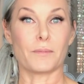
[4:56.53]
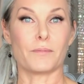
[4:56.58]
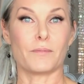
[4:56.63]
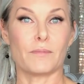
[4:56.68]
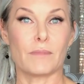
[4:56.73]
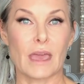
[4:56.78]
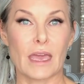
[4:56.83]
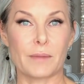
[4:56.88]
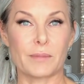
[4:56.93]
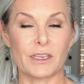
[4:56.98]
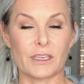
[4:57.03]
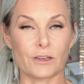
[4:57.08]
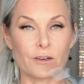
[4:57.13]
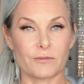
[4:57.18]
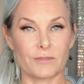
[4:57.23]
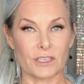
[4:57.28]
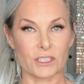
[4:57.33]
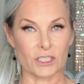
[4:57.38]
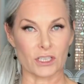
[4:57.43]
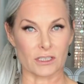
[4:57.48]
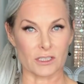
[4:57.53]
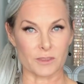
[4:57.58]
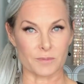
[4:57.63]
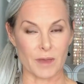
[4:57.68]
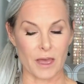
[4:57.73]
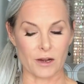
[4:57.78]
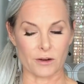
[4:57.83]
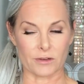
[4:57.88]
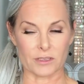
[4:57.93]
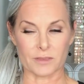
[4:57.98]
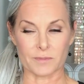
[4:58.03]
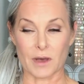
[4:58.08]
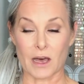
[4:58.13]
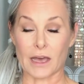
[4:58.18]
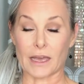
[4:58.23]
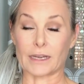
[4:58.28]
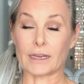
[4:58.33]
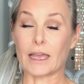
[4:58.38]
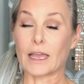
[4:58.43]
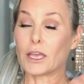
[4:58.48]
Maybe your vision is better as
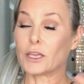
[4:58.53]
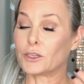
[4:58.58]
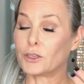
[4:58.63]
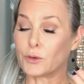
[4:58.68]
mine.